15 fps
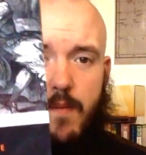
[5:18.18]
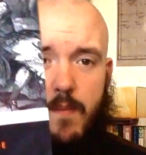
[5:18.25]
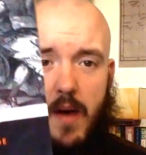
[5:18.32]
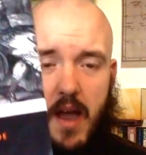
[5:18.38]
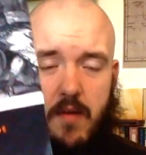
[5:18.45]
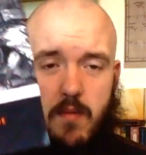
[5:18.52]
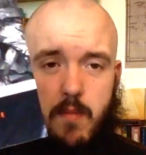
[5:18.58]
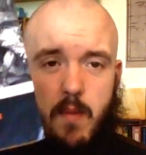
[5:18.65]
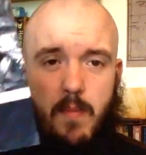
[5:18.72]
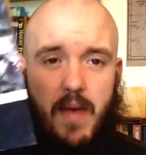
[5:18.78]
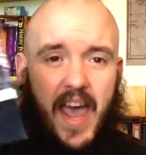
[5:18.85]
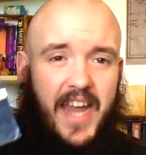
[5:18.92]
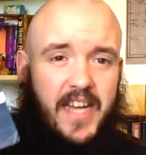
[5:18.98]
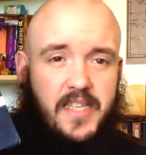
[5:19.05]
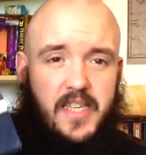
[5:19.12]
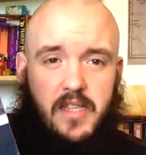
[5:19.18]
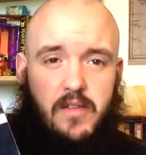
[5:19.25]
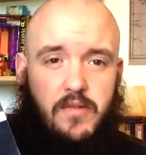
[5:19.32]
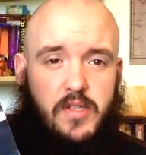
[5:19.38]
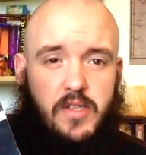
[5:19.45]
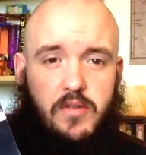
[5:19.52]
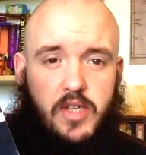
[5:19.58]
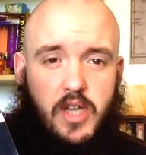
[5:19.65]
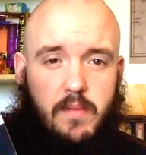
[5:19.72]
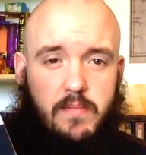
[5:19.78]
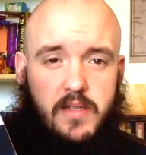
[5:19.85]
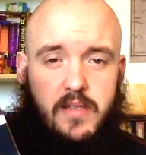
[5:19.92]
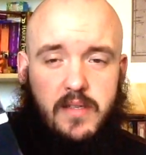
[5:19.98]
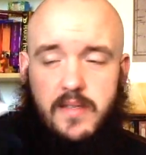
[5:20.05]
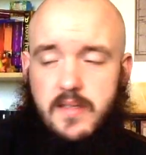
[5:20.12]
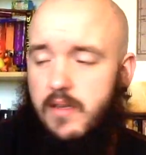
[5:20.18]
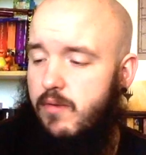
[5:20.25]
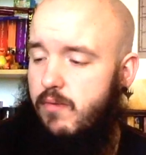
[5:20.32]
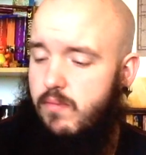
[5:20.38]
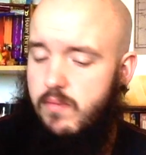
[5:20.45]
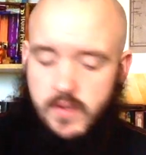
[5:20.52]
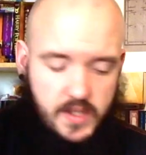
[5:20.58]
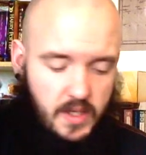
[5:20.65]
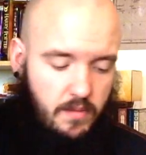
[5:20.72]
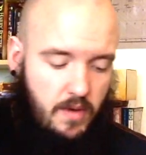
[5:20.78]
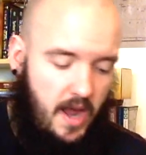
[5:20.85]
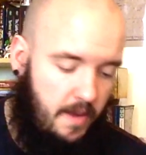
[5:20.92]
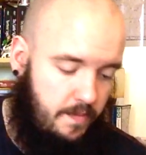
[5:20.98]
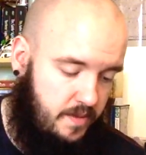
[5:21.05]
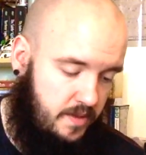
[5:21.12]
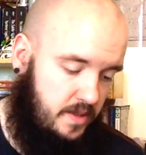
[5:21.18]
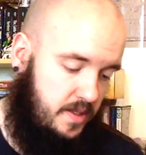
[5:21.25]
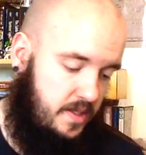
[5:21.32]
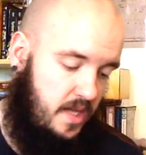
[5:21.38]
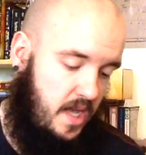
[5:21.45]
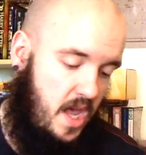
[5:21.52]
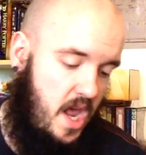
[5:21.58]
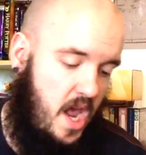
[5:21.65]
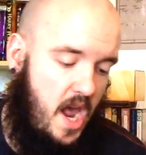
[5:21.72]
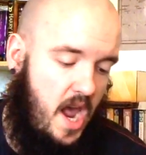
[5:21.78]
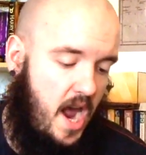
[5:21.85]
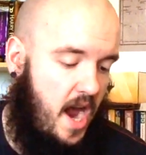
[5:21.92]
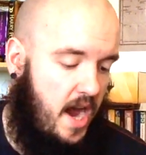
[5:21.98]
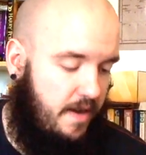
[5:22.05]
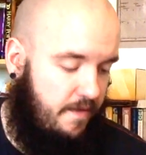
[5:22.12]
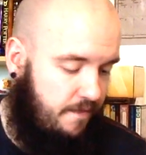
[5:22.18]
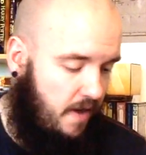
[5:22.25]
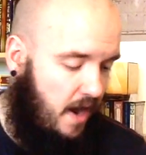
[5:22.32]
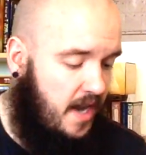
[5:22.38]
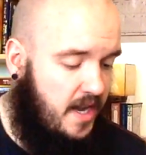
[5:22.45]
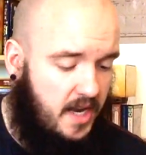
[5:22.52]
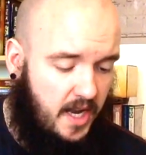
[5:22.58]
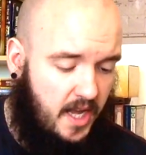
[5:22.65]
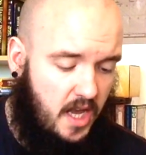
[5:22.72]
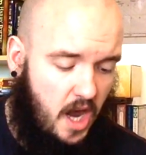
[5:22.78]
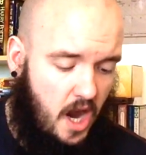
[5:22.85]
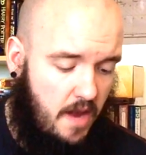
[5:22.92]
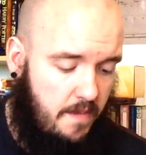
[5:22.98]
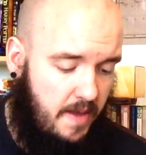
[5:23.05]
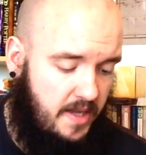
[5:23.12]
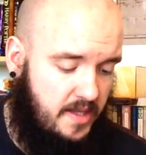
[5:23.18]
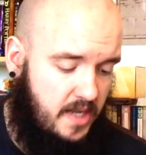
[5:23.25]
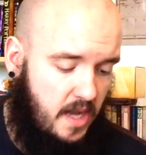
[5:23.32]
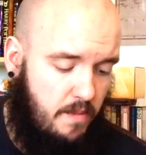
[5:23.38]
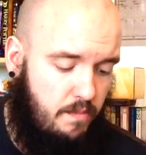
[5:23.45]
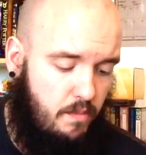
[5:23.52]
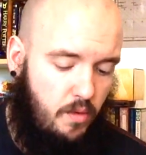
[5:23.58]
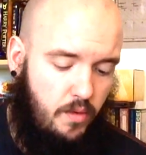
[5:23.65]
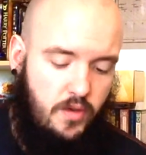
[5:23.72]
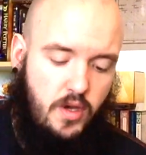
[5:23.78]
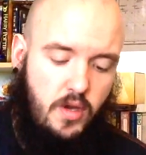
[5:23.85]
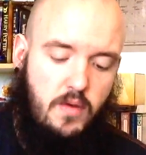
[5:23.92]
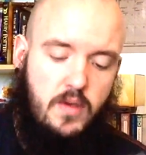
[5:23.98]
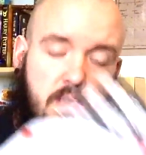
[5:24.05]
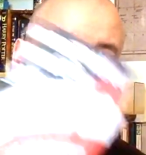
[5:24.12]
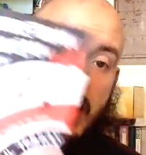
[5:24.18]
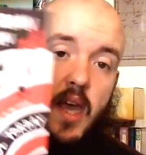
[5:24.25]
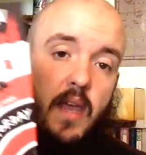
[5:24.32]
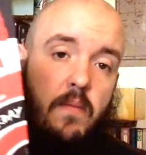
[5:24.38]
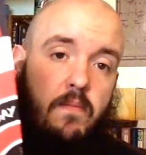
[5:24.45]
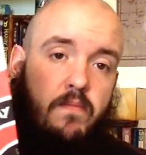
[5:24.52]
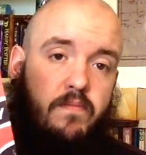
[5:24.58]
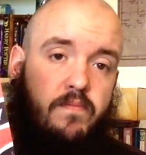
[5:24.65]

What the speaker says: but I remember hating those two chapters, so we'll see what happens. And finally, I picked up More Than You Can Say.